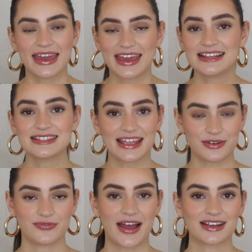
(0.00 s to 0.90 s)
is
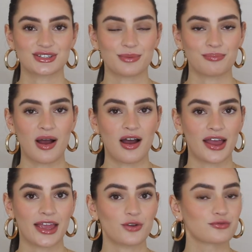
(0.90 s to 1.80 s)
in fact
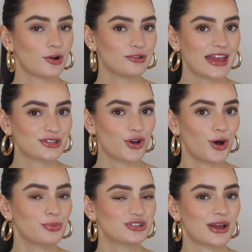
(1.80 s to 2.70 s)
my roll neck
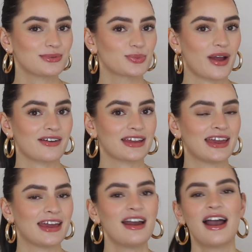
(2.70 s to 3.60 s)
top, which I was wearing
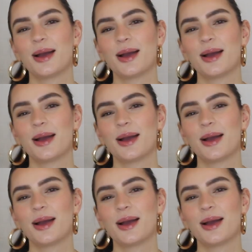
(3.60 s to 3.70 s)
here.